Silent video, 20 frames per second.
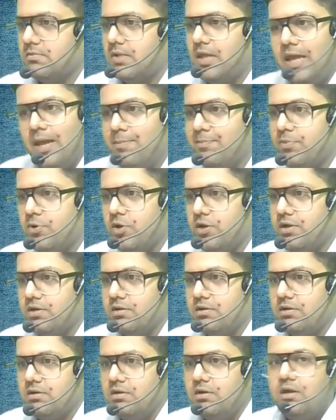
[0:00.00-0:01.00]
Employer.
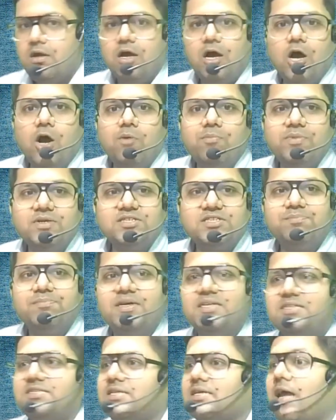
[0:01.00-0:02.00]
How much
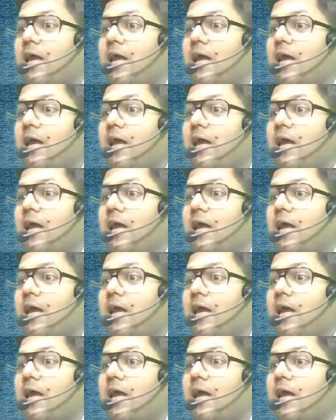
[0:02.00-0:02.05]
basic